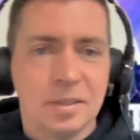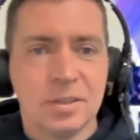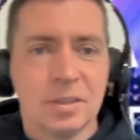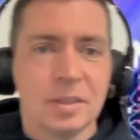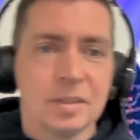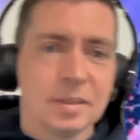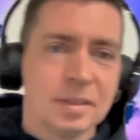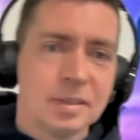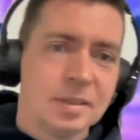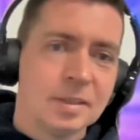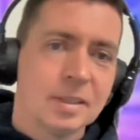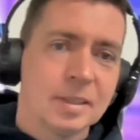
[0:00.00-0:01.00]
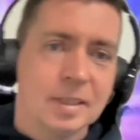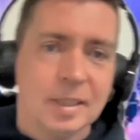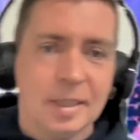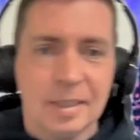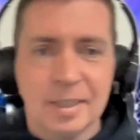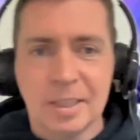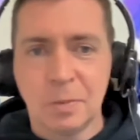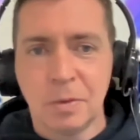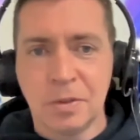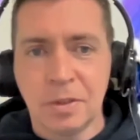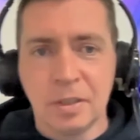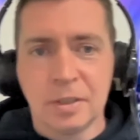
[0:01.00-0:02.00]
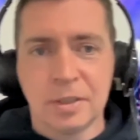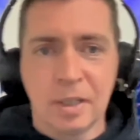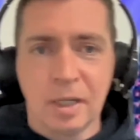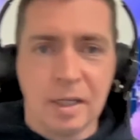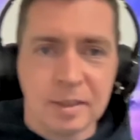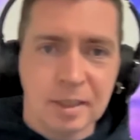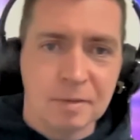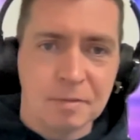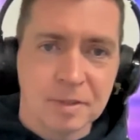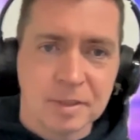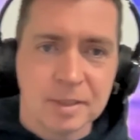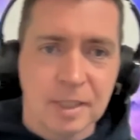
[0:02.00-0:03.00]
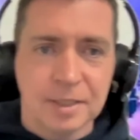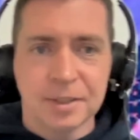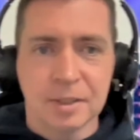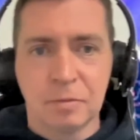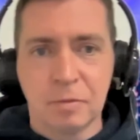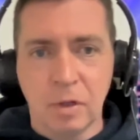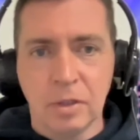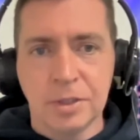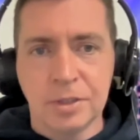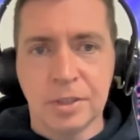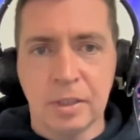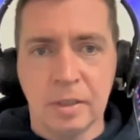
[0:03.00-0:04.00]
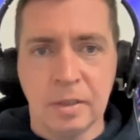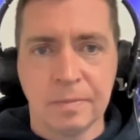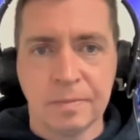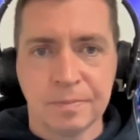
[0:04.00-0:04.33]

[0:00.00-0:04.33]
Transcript: Jordan has without doubt a fantastic voice here.